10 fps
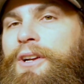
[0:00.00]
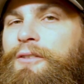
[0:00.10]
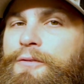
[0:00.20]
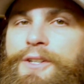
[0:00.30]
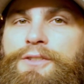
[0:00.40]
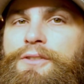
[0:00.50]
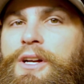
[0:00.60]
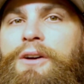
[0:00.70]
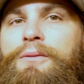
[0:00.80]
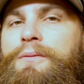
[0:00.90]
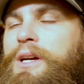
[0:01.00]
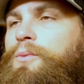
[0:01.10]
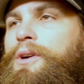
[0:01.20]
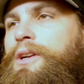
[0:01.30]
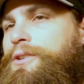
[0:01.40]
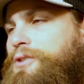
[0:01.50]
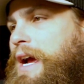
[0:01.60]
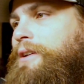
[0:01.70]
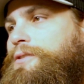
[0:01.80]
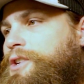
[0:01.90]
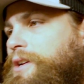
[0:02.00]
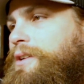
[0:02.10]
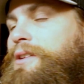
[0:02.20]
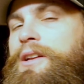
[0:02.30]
going to fish slow, and we're going to drag jigs